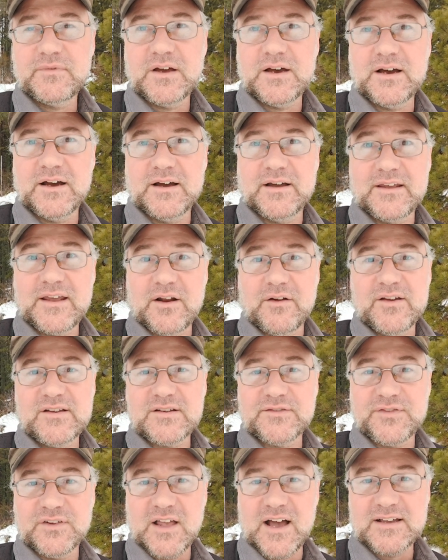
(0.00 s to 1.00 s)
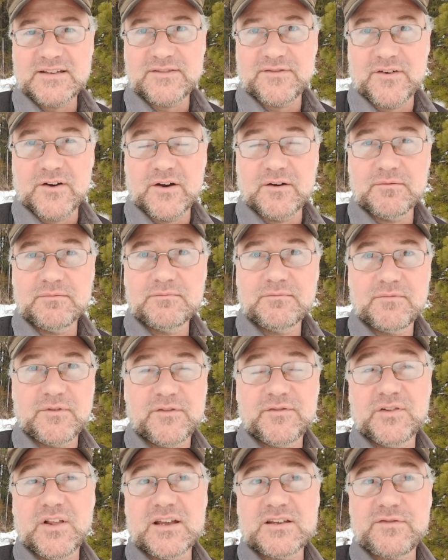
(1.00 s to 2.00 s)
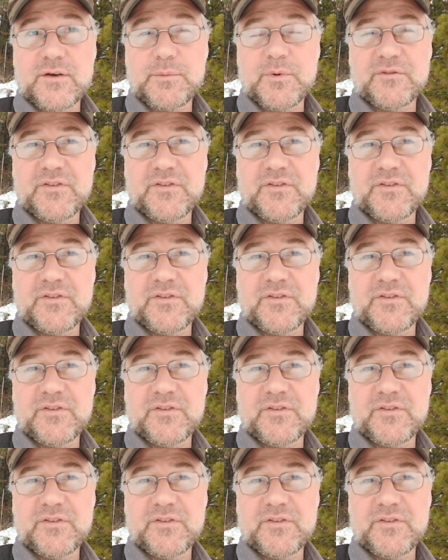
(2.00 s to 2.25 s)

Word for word: Uh, you know, he's a philosopher, a philosophy